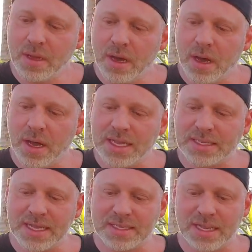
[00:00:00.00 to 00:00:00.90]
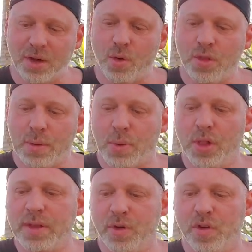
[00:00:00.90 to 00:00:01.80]
uh, he says that all the
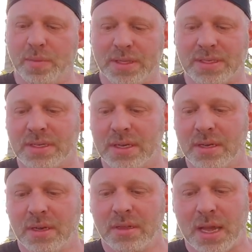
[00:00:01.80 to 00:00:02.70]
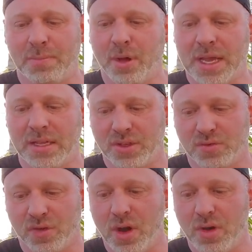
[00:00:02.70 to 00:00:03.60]
pulling movements, like pull downs
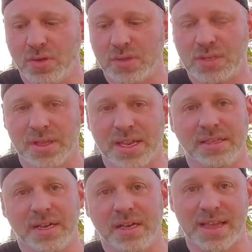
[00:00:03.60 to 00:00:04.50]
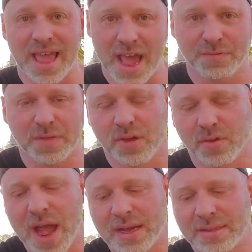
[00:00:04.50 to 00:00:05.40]
and rows, that he does after the
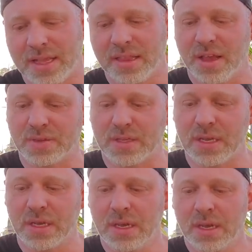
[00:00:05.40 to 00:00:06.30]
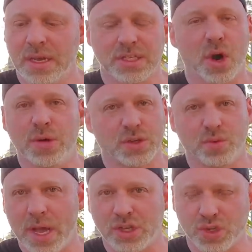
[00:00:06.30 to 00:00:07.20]
rack deadlifts he's always
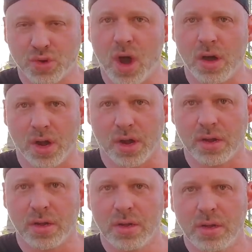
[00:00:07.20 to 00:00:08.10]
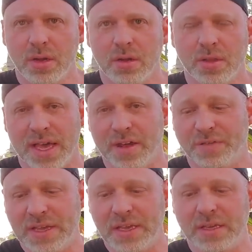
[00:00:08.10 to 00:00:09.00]
way stronger than if
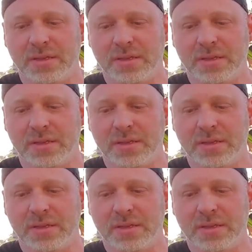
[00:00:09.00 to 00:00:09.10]
he